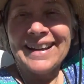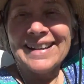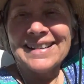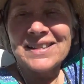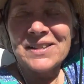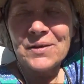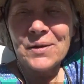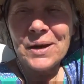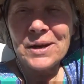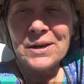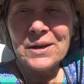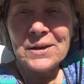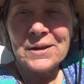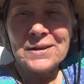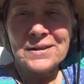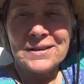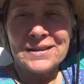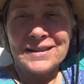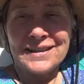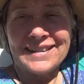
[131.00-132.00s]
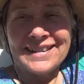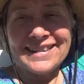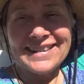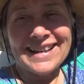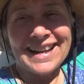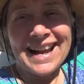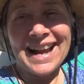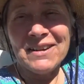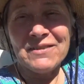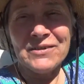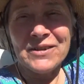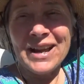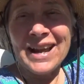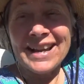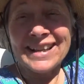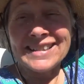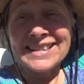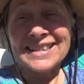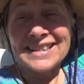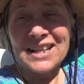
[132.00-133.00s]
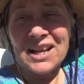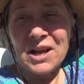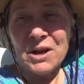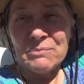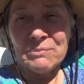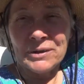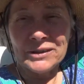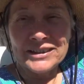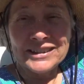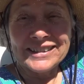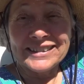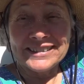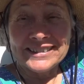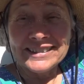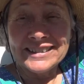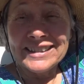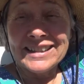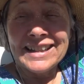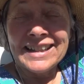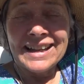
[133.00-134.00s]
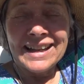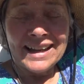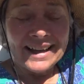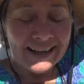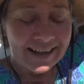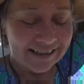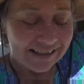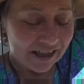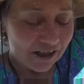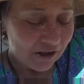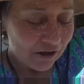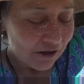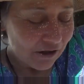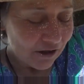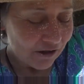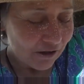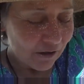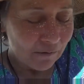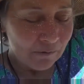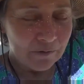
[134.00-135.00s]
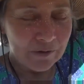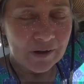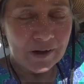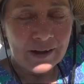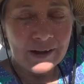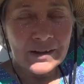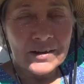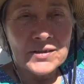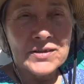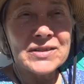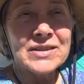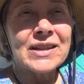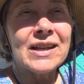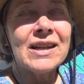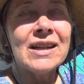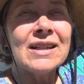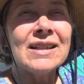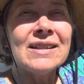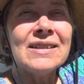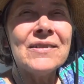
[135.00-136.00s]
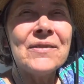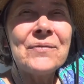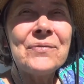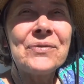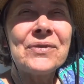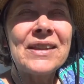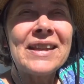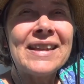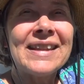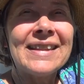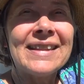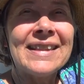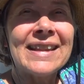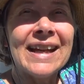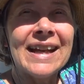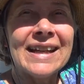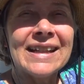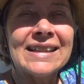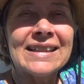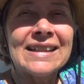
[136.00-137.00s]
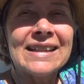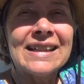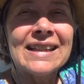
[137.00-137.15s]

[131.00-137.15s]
so I heard, I read some a little, and I heard over the years uh, that